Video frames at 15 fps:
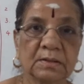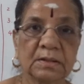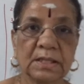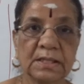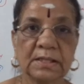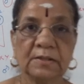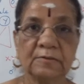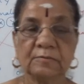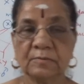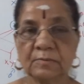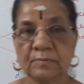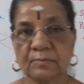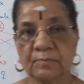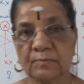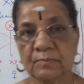Can you
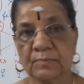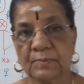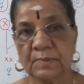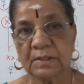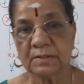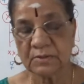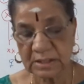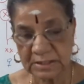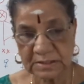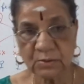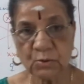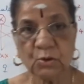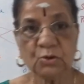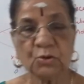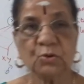just
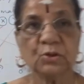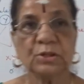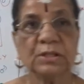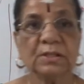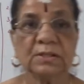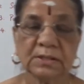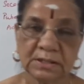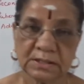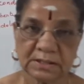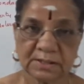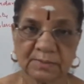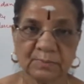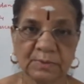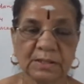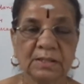go through the
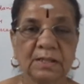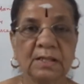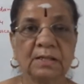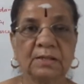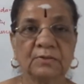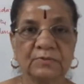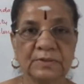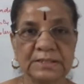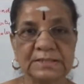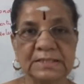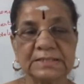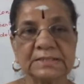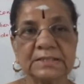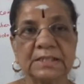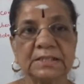table? We'll
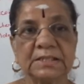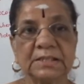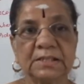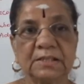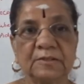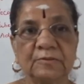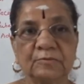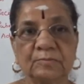just continue.